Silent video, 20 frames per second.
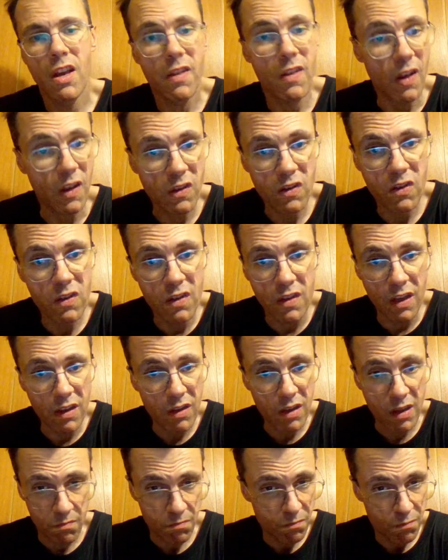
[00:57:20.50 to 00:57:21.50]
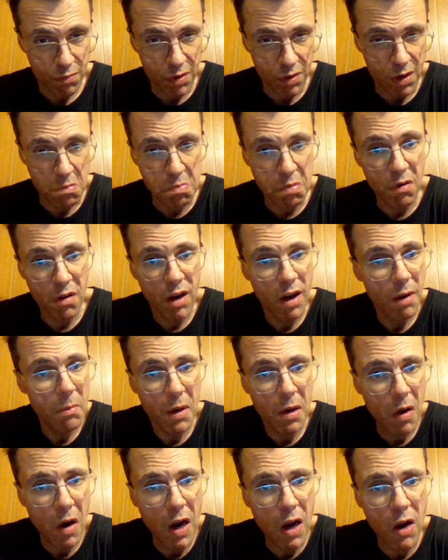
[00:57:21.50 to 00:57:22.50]
That's the people I'm
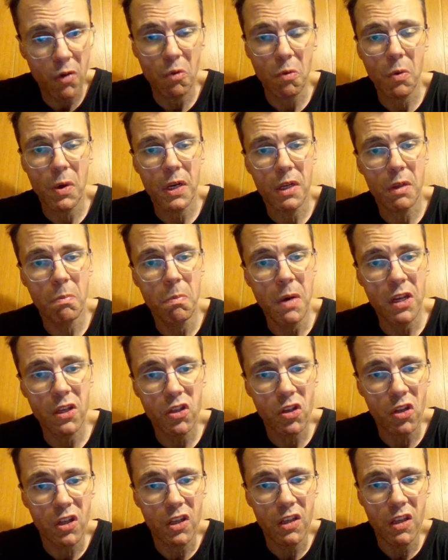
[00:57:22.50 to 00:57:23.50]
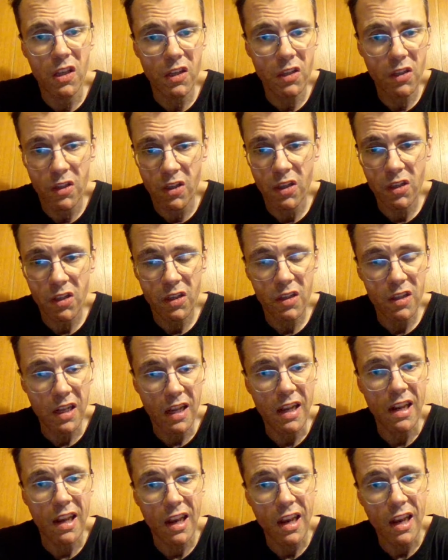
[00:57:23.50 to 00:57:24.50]
around with, basically. This is,
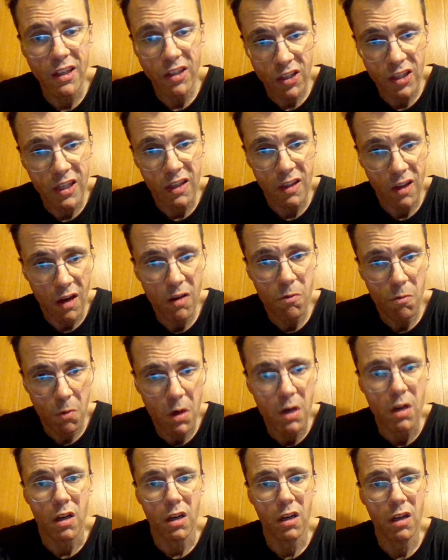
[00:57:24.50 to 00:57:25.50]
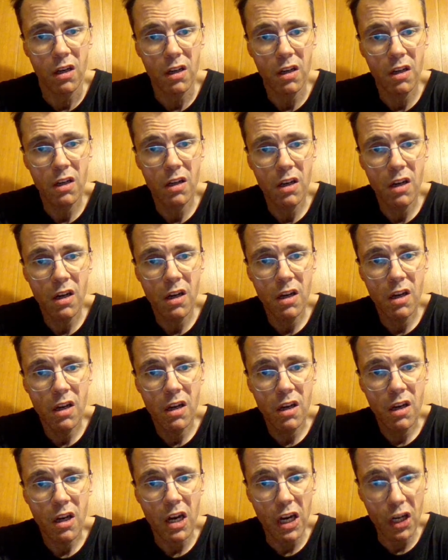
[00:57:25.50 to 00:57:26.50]
like I said, I work.
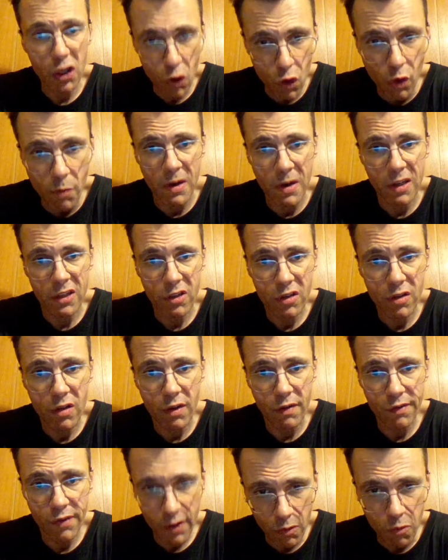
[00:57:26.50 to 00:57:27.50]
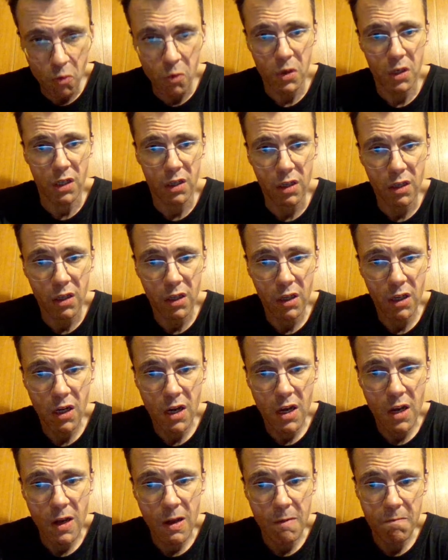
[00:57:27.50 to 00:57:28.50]
I do my stuff. I work.
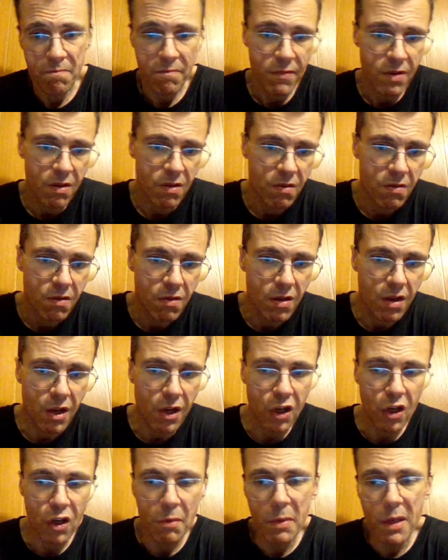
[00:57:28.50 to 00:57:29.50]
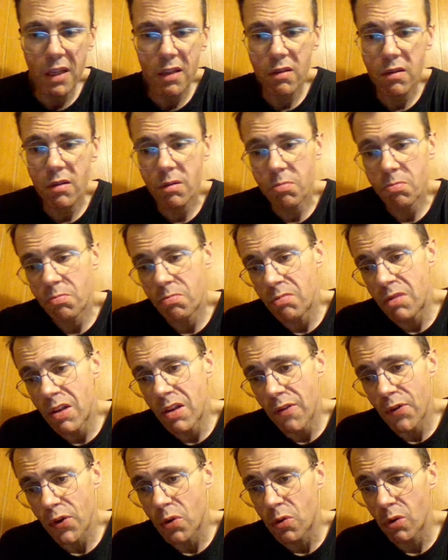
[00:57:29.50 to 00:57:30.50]
A little bit
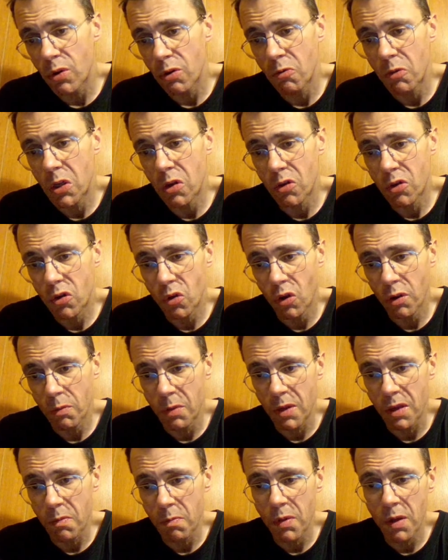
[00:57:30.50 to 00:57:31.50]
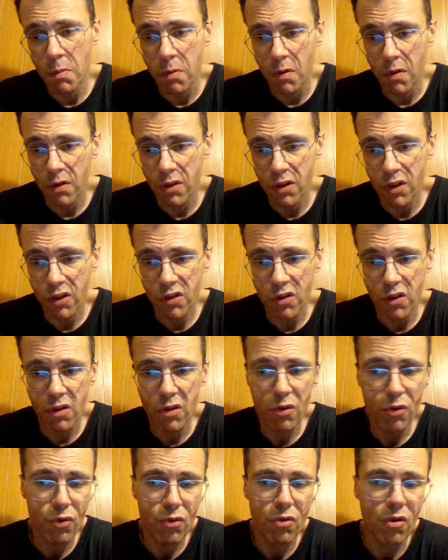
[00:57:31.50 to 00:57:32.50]
difficult when you're told by the people like this that
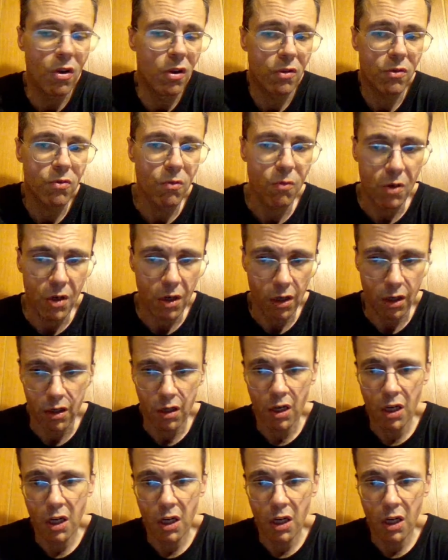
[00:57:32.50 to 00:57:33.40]
you don't work.